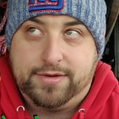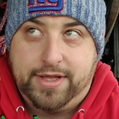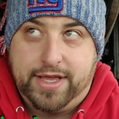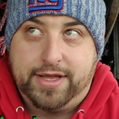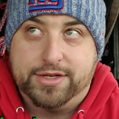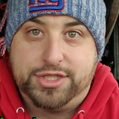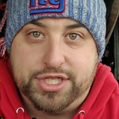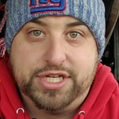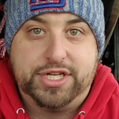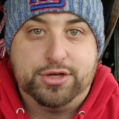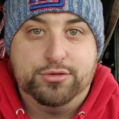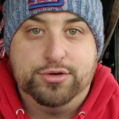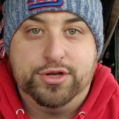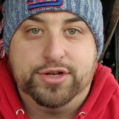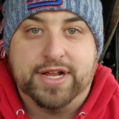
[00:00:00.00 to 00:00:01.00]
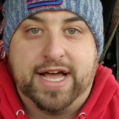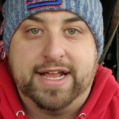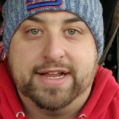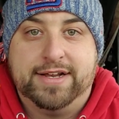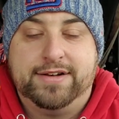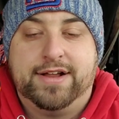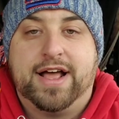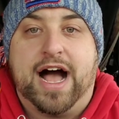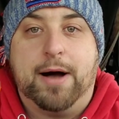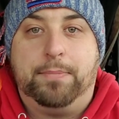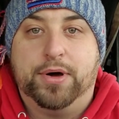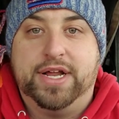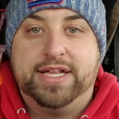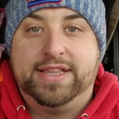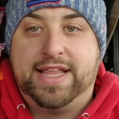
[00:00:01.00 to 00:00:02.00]
Yeah, GQ United. I'll
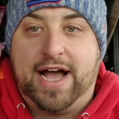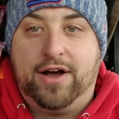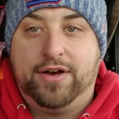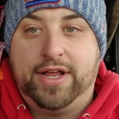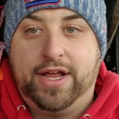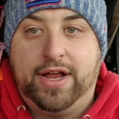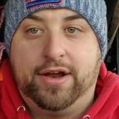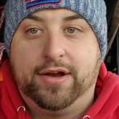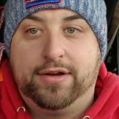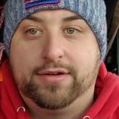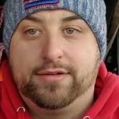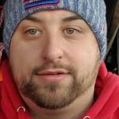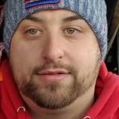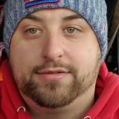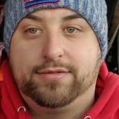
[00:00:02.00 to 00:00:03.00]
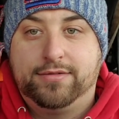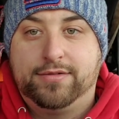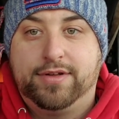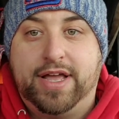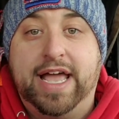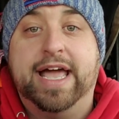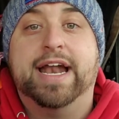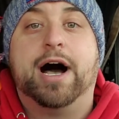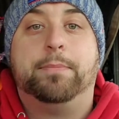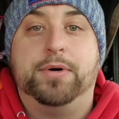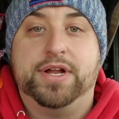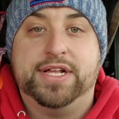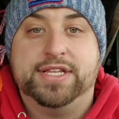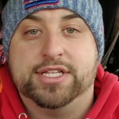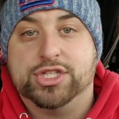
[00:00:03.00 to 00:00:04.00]
put it down here, and I'll
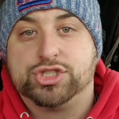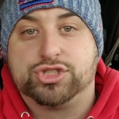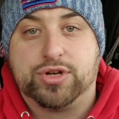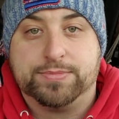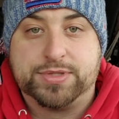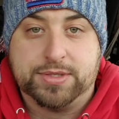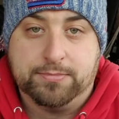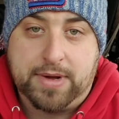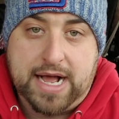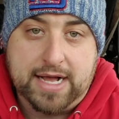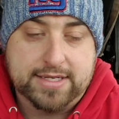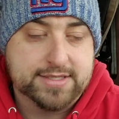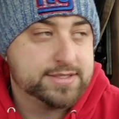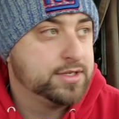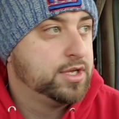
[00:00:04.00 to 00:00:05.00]
put it in the description box.